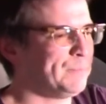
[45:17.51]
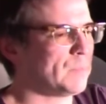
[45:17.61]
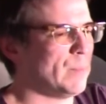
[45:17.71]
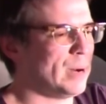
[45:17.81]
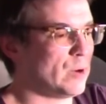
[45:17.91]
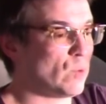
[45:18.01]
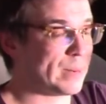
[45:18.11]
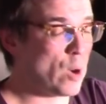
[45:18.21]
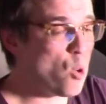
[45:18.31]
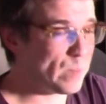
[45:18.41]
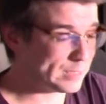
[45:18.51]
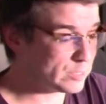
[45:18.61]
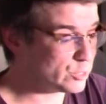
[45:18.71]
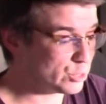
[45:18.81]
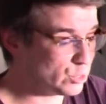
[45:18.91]
But what I'm hoping
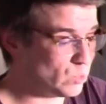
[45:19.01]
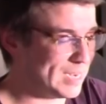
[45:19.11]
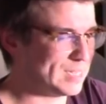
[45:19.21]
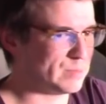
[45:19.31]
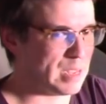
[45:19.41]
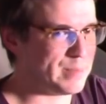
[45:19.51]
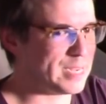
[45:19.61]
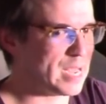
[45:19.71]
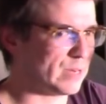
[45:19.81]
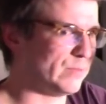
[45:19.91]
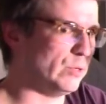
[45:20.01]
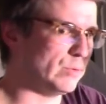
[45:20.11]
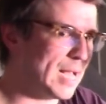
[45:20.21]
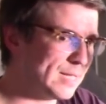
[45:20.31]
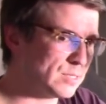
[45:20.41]
to do is maybe get a few
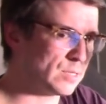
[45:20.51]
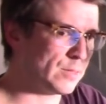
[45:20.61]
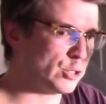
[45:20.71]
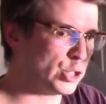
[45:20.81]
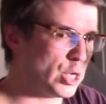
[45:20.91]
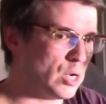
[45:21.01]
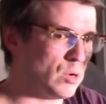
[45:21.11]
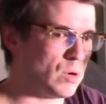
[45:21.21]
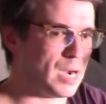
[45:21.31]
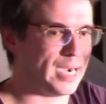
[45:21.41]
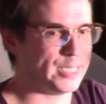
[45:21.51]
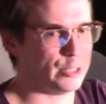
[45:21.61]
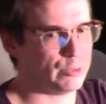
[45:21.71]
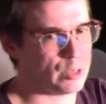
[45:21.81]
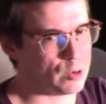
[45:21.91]
guests on the show. I
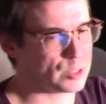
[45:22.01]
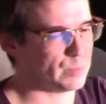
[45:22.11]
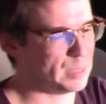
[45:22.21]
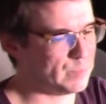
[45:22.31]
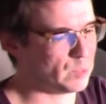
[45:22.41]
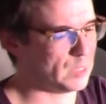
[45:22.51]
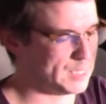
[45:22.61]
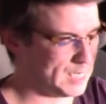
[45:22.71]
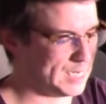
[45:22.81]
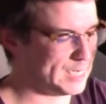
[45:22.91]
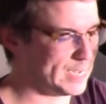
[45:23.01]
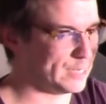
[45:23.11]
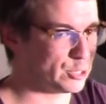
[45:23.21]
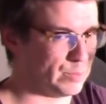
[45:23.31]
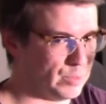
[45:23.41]
do know some people in the
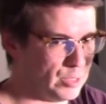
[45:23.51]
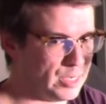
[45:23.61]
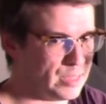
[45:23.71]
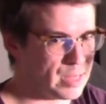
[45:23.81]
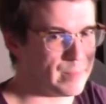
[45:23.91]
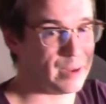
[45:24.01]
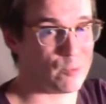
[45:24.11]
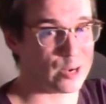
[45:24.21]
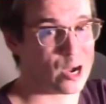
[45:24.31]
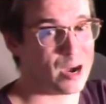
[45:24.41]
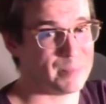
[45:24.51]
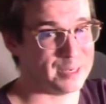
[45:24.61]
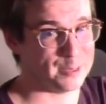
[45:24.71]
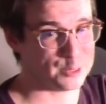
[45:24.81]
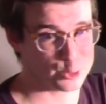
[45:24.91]
EDH community that might want to hop
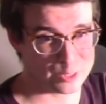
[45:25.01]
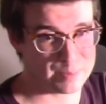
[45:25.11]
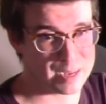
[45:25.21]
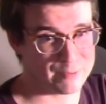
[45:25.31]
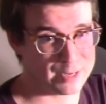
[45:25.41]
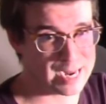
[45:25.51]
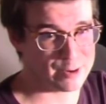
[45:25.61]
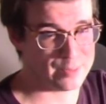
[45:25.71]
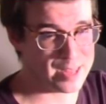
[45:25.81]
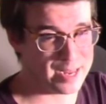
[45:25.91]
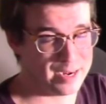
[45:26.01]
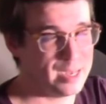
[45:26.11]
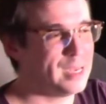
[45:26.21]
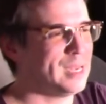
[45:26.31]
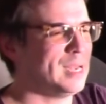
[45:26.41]
in on a stream every now and then.
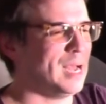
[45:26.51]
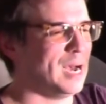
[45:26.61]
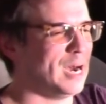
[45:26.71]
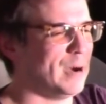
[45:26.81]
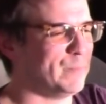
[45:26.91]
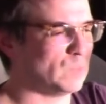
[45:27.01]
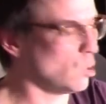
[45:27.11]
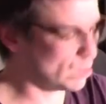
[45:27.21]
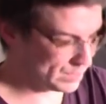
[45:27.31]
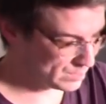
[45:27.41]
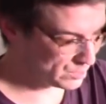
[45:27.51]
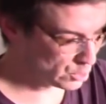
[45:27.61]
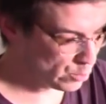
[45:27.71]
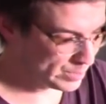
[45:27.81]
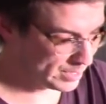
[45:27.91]
Logan, this is an
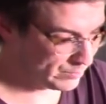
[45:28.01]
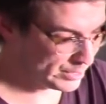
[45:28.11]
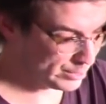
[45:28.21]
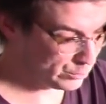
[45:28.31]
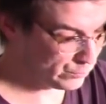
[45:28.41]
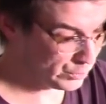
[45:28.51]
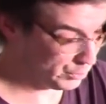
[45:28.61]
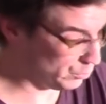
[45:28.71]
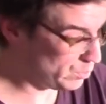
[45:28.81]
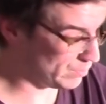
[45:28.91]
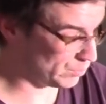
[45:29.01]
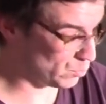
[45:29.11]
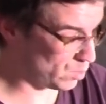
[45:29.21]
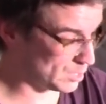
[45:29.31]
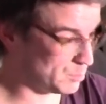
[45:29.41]
open invitation for you if you
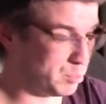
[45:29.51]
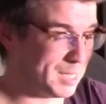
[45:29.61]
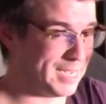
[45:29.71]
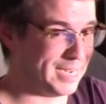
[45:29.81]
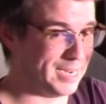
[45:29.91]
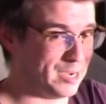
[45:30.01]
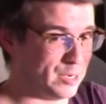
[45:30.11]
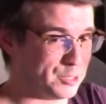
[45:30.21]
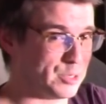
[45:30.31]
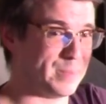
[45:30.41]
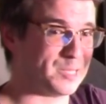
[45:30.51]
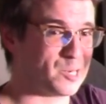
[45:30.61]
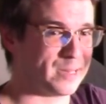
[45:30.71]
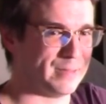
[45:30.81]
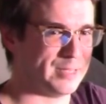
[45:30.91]
want to play on a stream that's
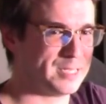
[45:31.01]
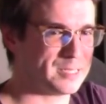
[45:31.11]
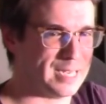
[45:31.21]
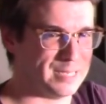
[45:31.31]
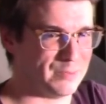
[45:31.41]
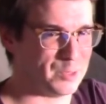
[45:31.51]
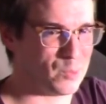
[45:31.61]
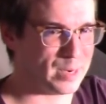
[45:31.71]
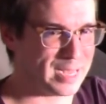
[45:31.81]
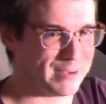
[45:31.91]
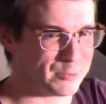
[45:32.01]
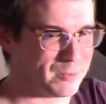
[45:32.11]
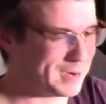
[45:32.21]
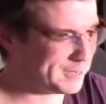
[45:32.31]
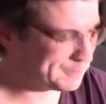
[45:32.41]
not Olivia's and if you don't want to have to run it.